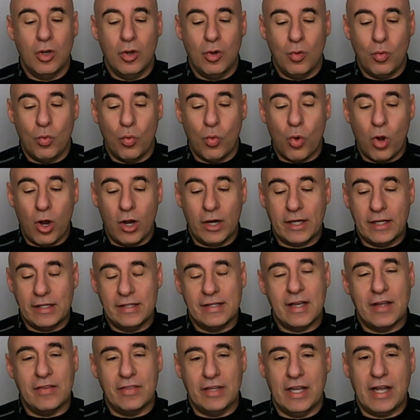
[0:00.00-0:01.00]
walking
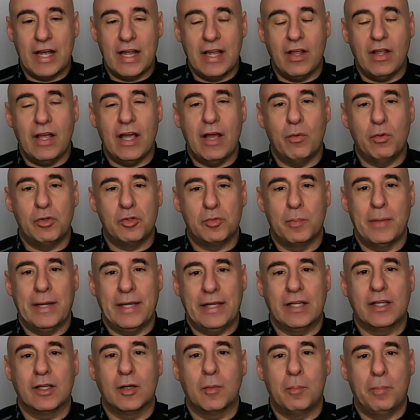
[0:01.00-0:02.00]
down the aisle I was
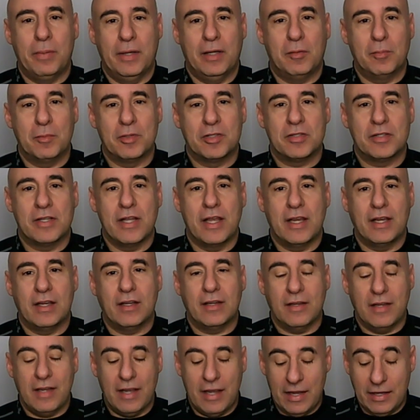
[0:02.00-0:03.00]
making a big
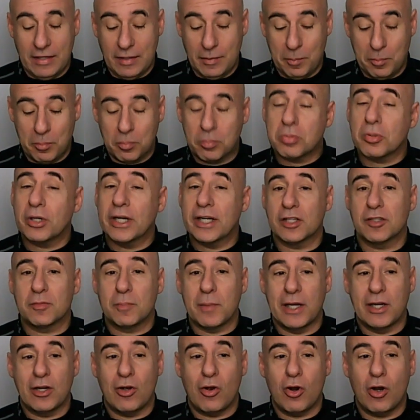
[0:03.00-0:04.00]
mistake. And it breaks
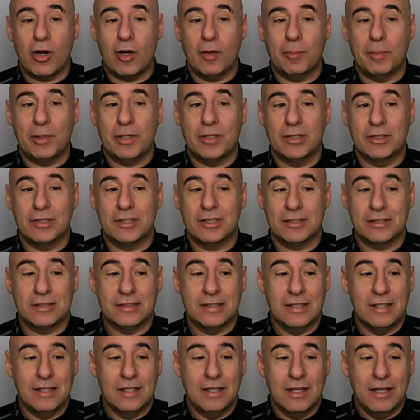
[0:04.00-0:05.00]
my heart, because
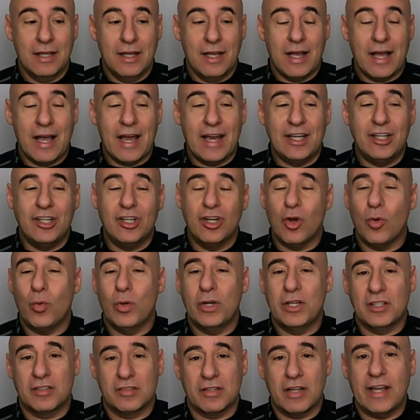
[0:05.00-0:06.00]
I know
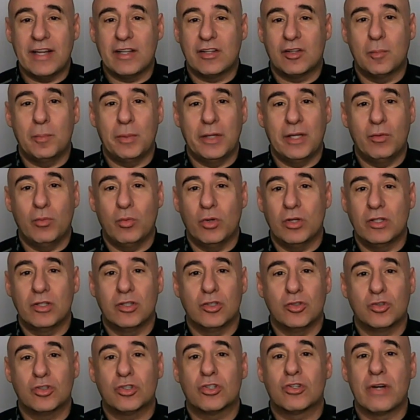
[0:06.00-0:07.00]
what it's like to be in one of
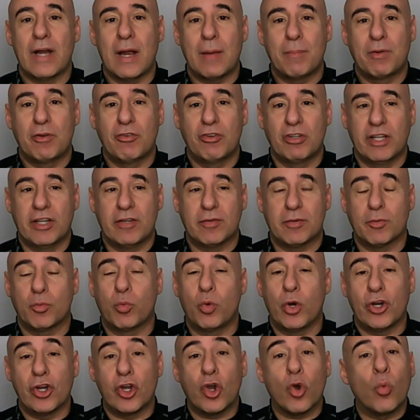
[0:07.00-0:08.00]
those crappy relations
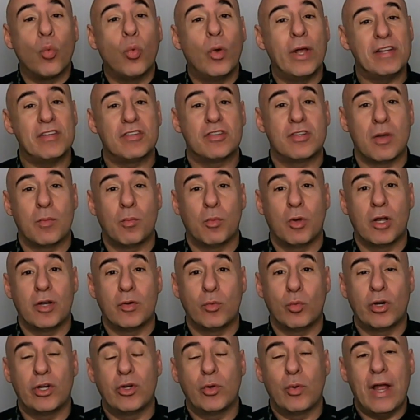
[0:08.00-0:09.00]
where you're with someone,
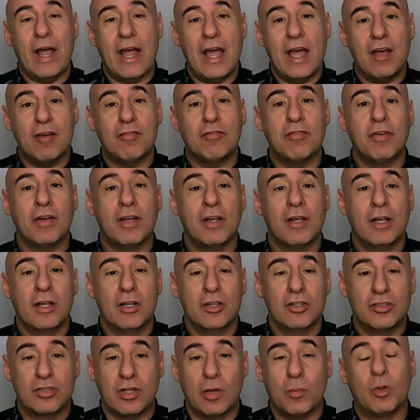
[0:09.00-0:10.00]
where you have
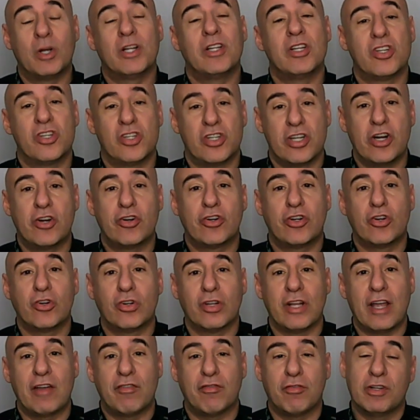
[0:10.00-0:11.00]
someone to share your
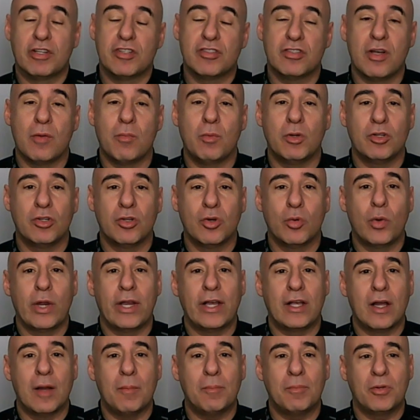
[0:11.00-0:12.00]
life with, someone to
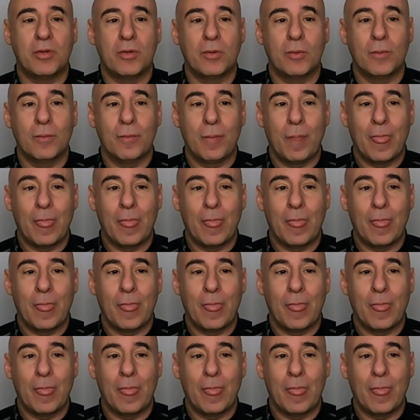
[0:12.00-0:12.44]
wake up to,